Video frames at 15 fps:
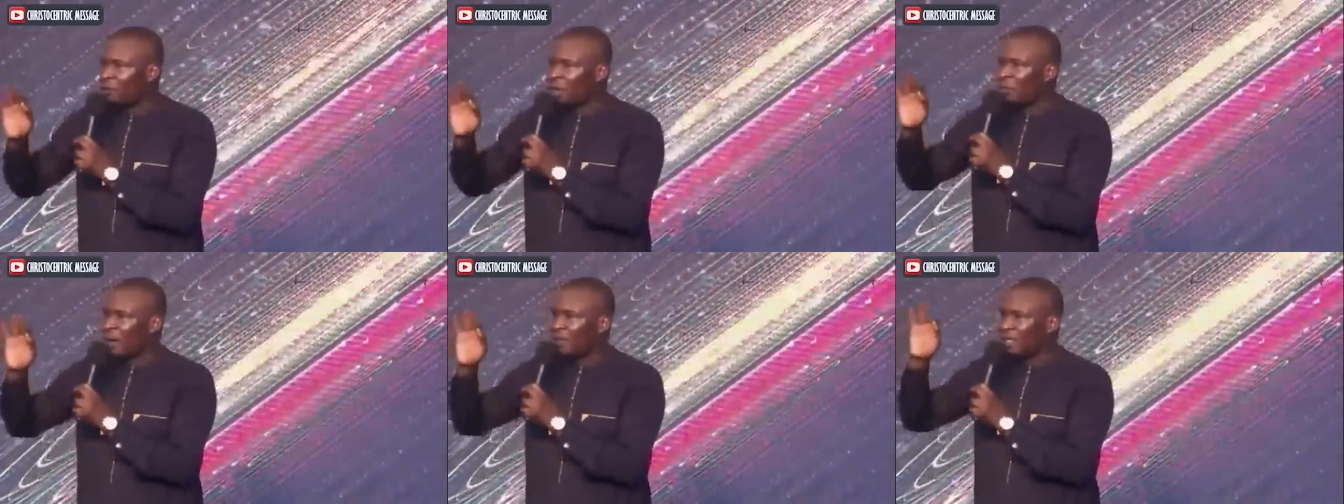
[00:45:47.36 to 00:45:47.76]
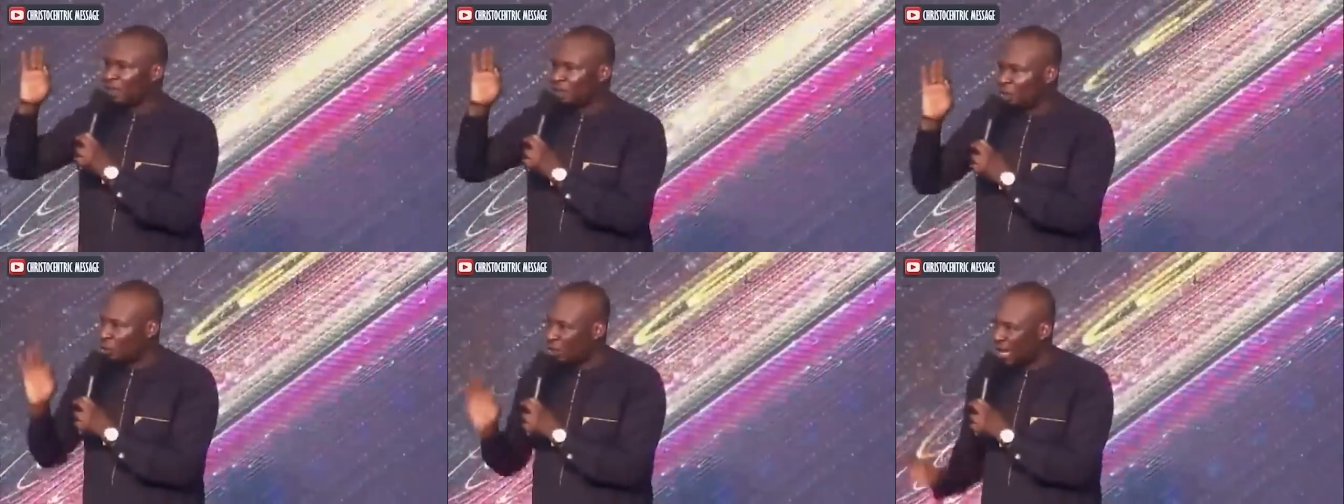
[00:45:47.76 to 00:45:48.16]
probably
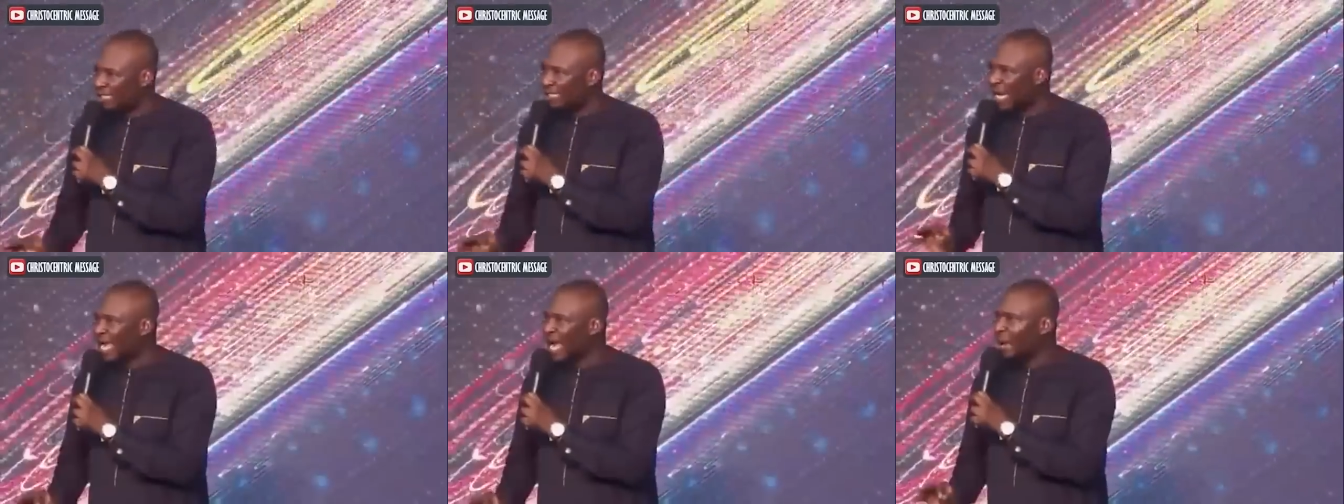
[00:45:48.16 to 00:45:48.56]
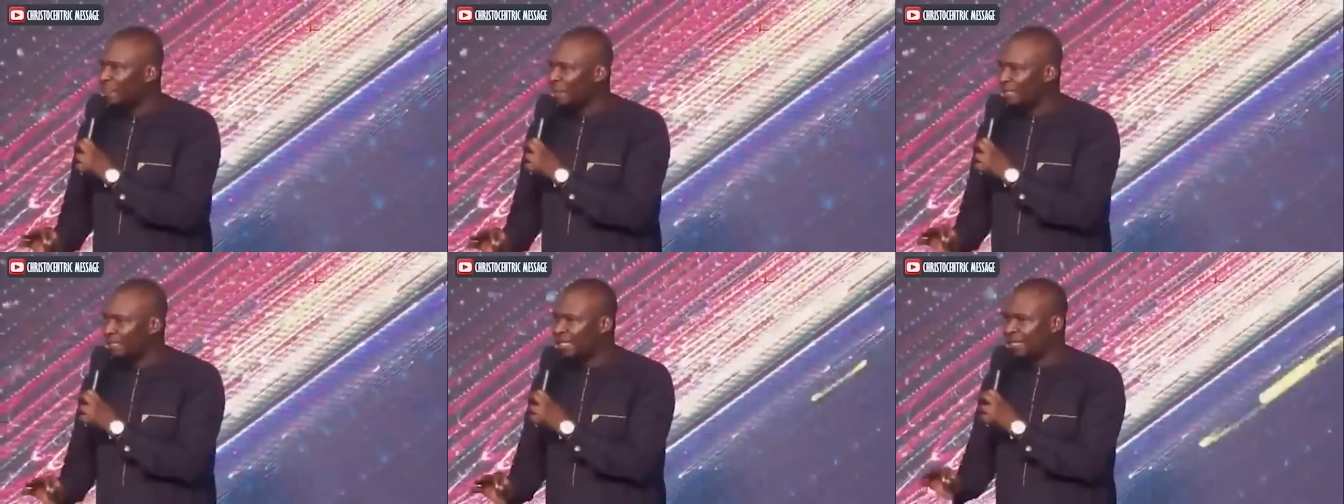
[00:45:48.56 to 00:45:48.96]
sugar
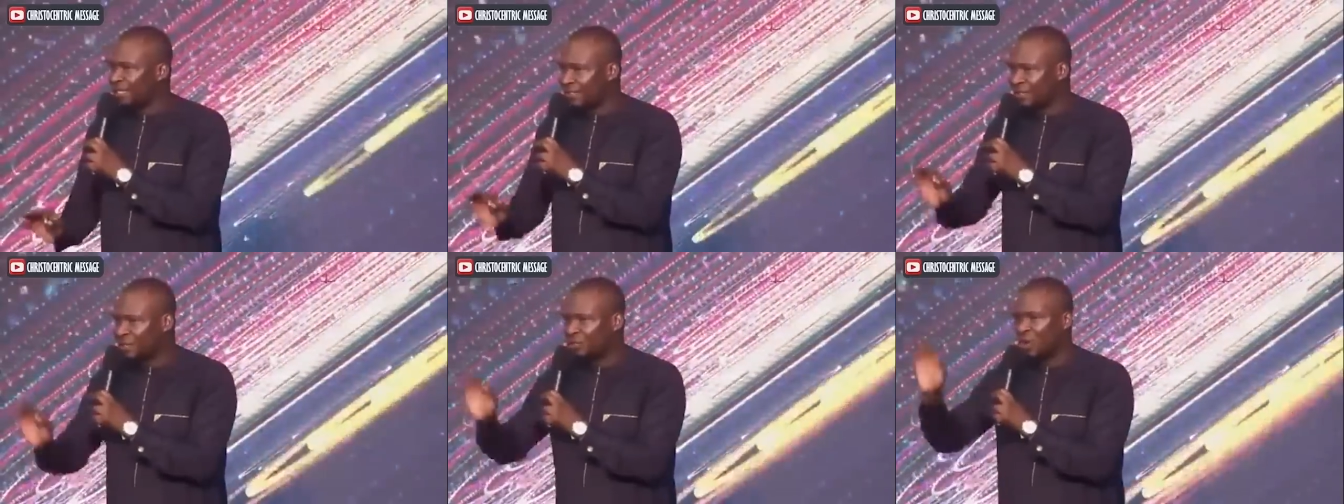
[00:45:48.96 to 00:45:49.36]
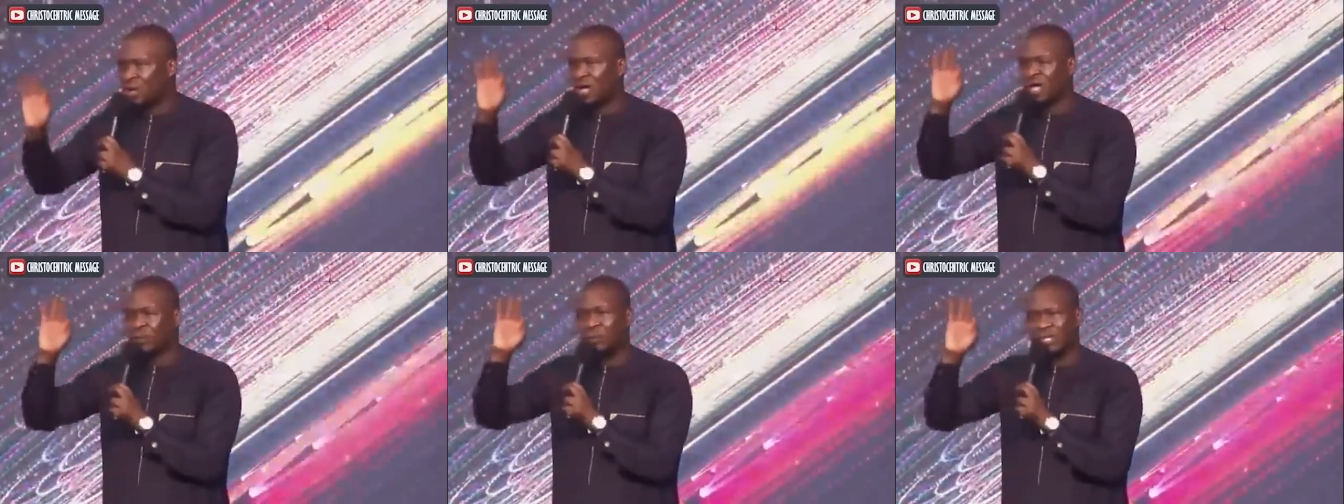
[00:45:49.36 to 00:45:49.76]
diabetes,
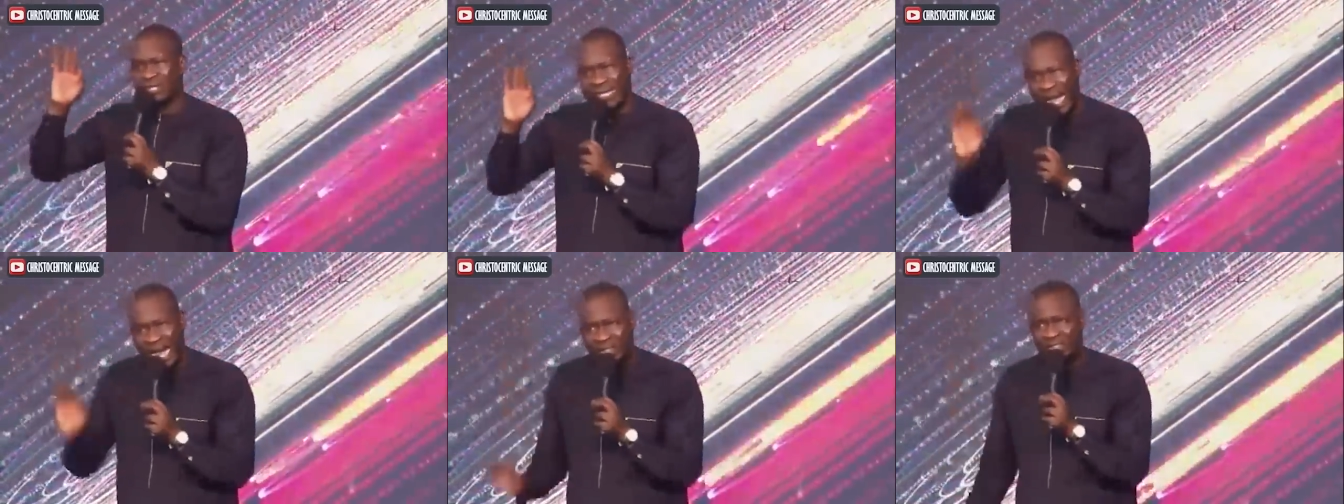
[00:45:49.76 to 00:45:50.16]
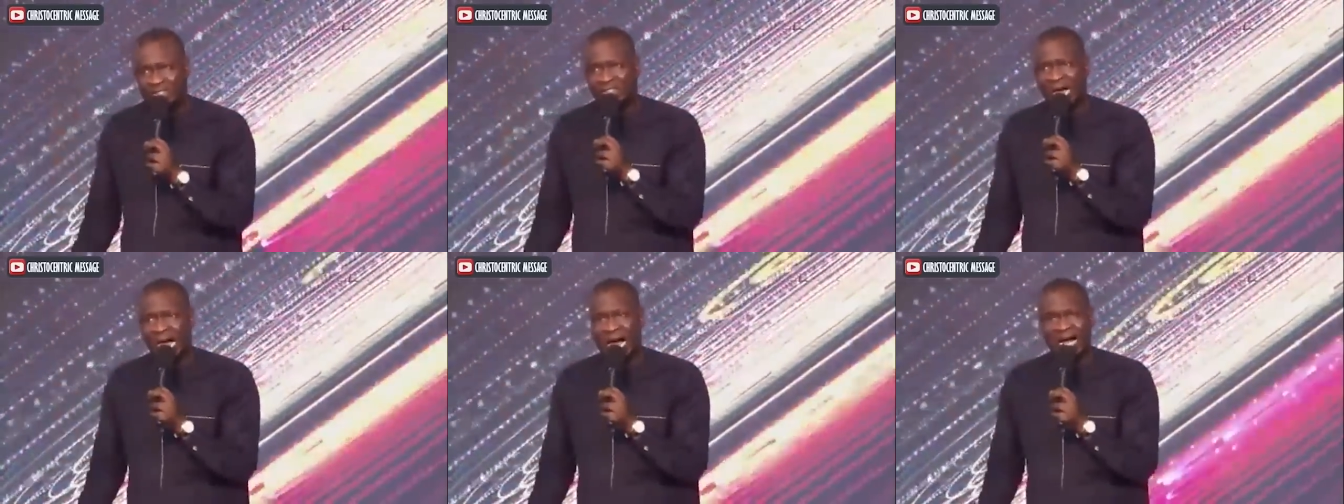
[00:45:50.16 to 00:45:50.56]
struggling with
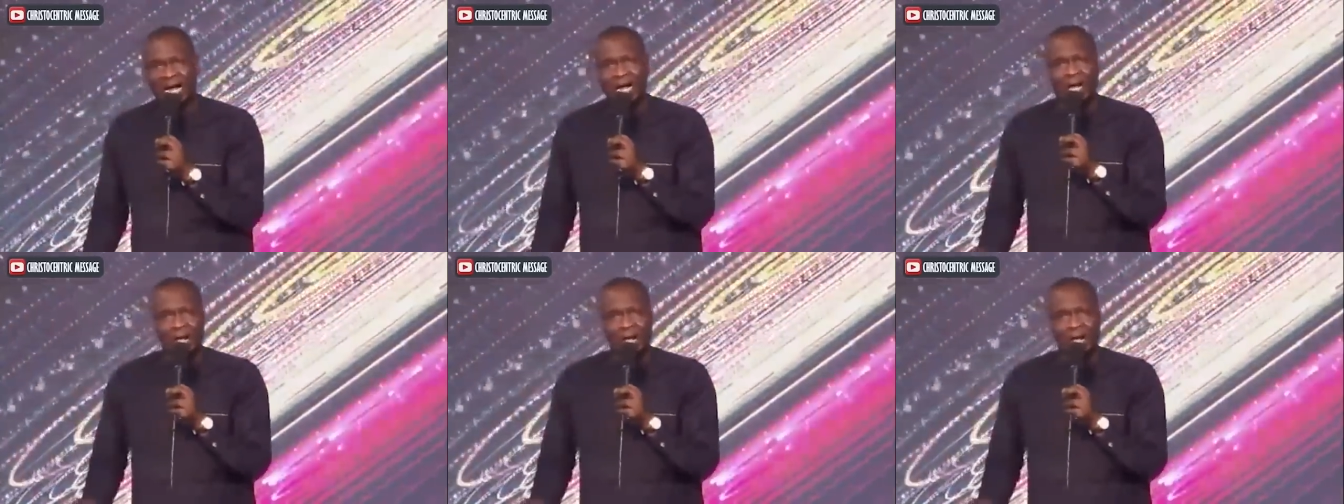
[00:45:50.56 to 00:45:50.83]
cancer,